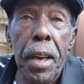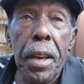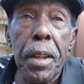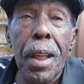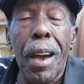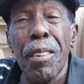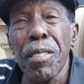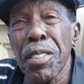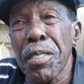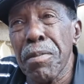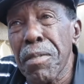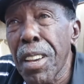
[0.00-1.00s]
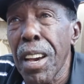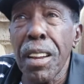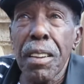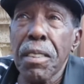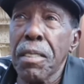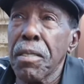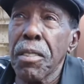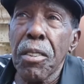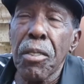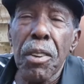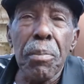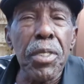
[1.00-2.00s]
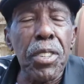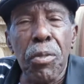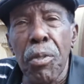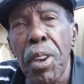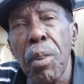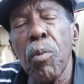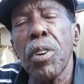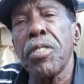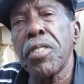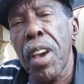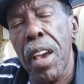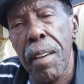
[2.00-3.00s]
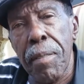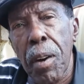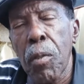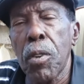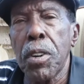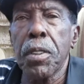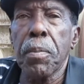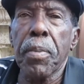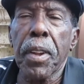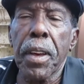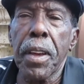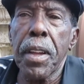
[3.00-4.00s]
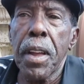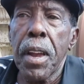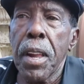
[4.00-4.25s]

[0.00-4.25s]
And I was kind of, in between what shaft I wanted to play.